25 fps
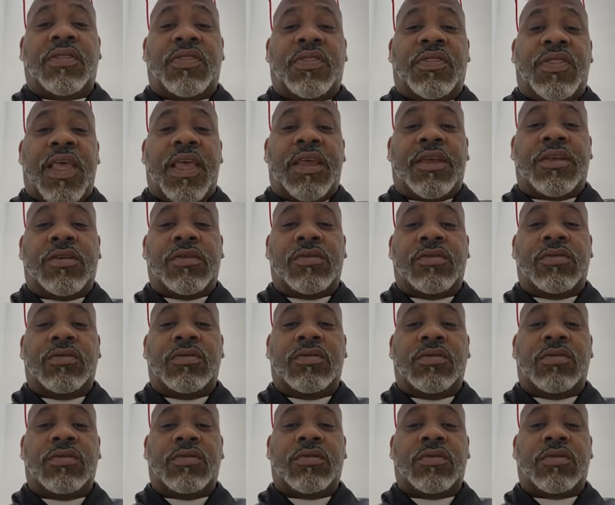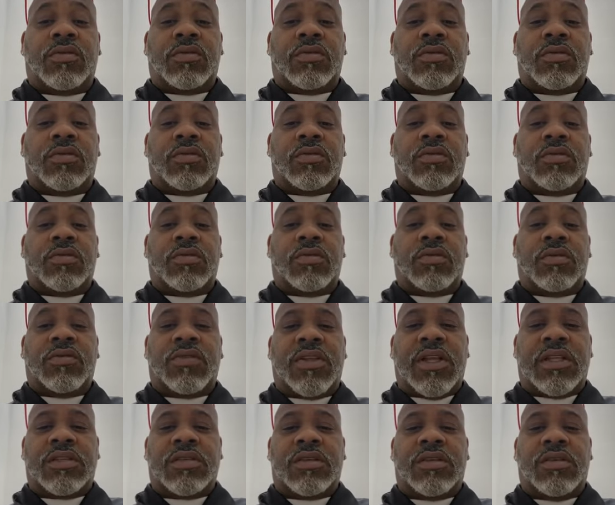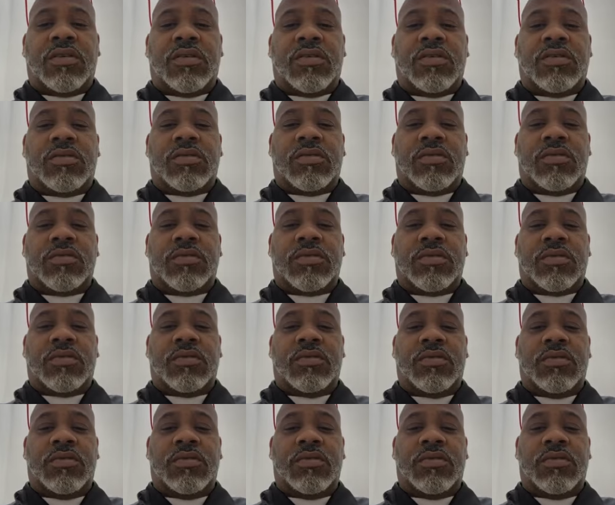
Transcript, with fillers: Thank you. Oh, that's a girl. Also.